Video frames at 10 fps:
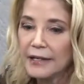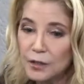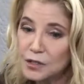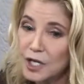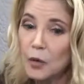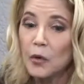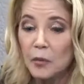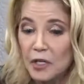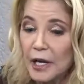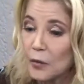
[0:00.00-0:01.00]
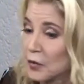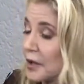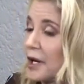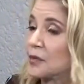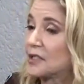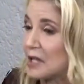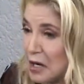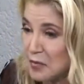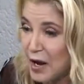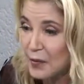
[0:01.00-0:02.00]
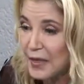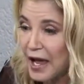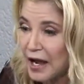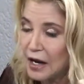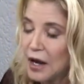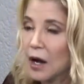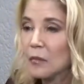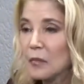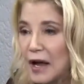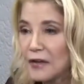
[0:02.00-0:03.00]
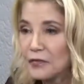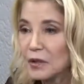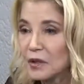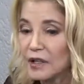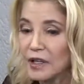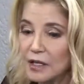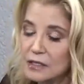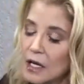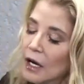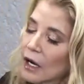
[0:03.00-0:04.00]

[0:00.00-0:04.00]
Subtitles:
Now, some women get really upset about that. My feeling is,